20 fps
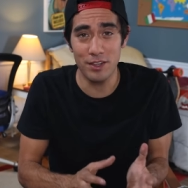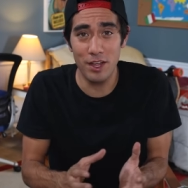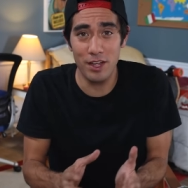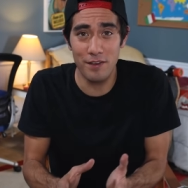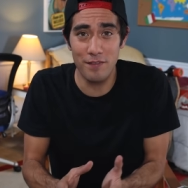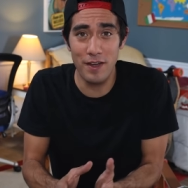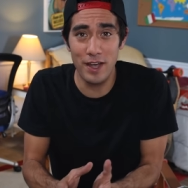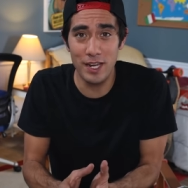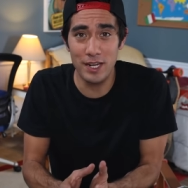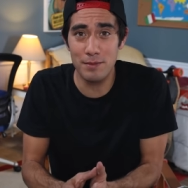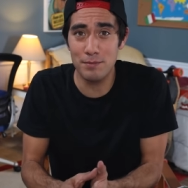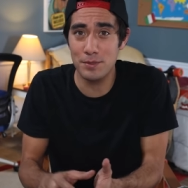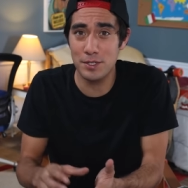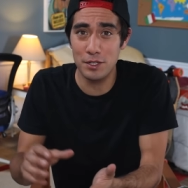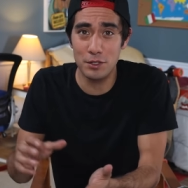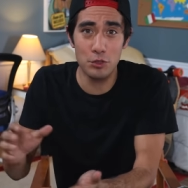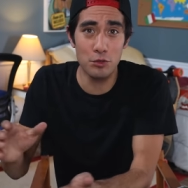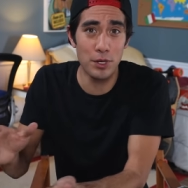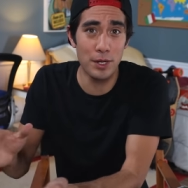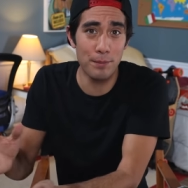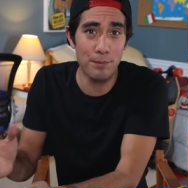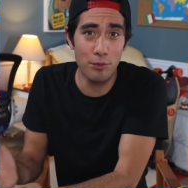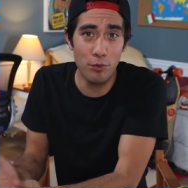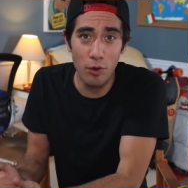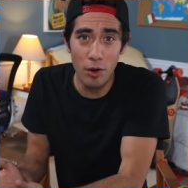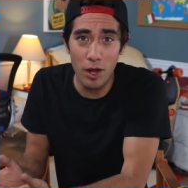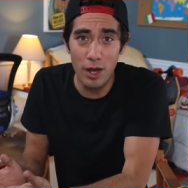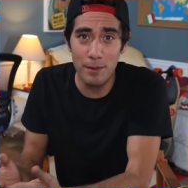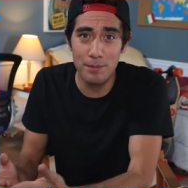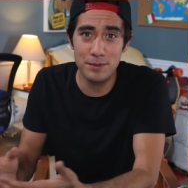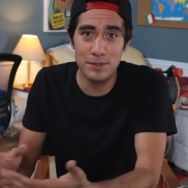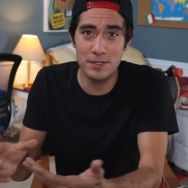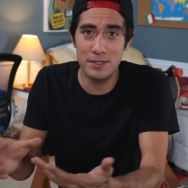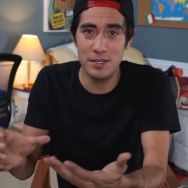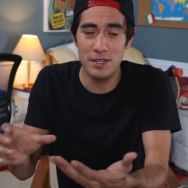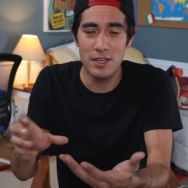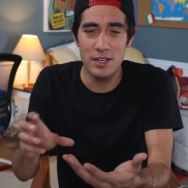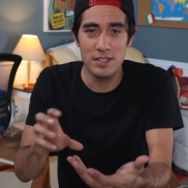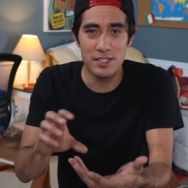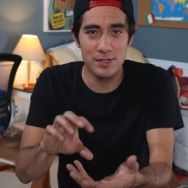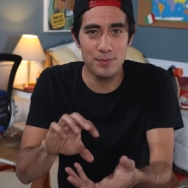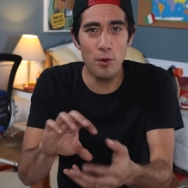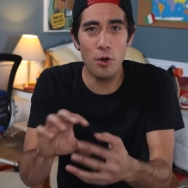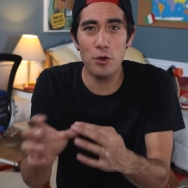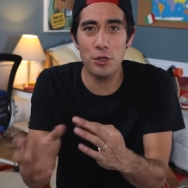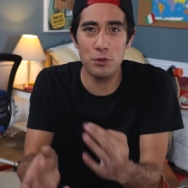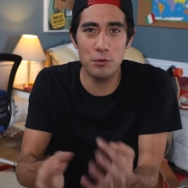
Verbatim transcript: a lot of items, including props, small